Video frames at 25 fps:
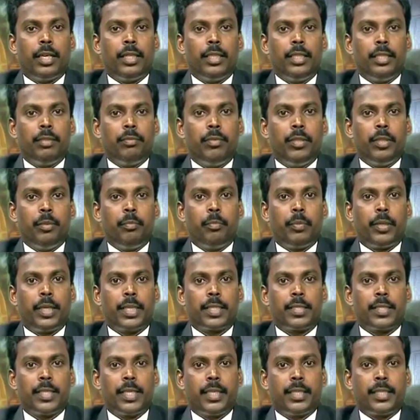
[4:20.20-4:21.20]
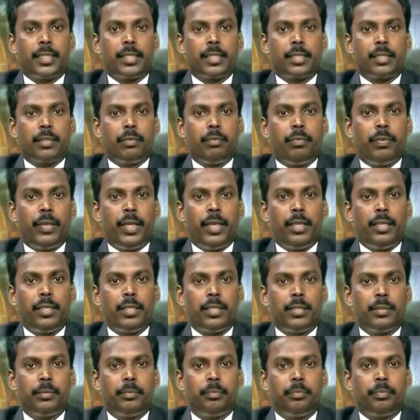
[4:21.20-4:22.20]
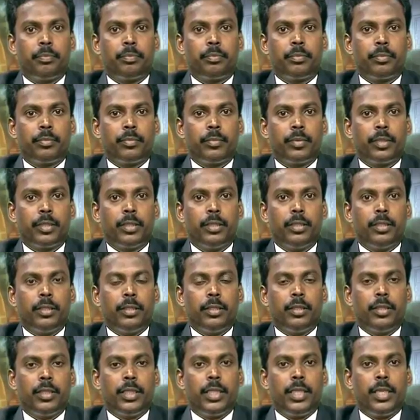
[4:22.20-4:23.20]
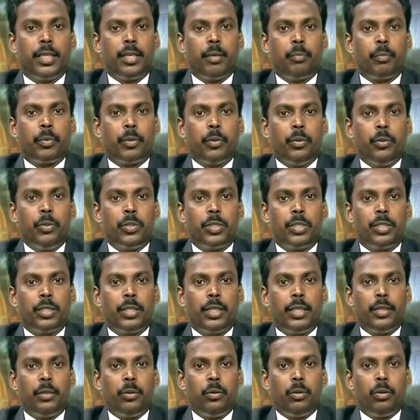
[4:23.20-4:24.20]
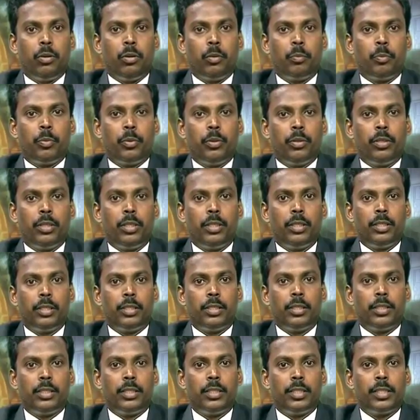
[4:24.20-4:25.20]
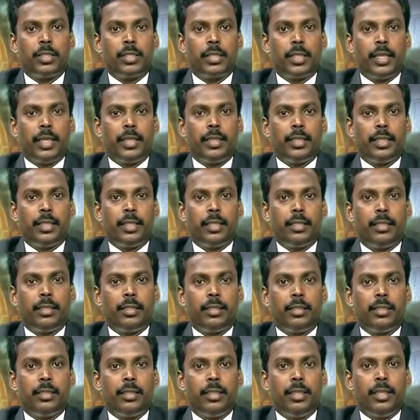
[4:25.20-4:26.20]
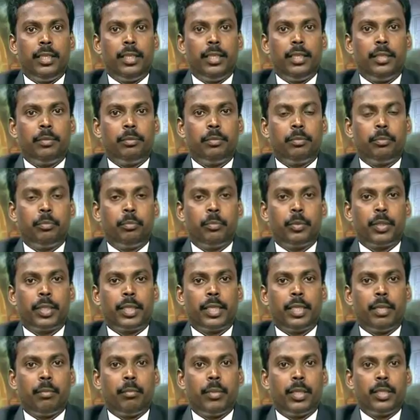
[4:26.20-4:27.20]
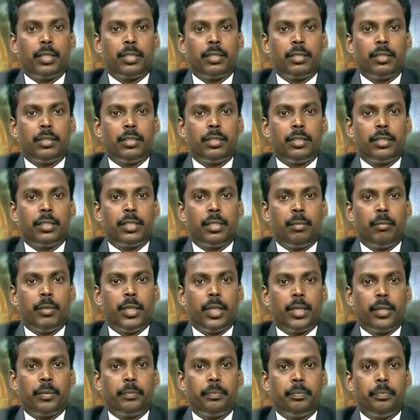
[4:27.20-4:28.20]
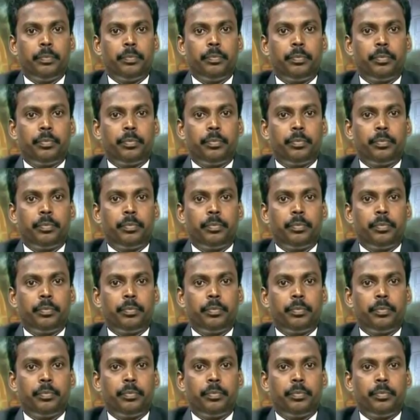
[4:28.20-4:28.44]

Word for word: and if the parse tree construction fails then it will produce a no output saying that the program has some error.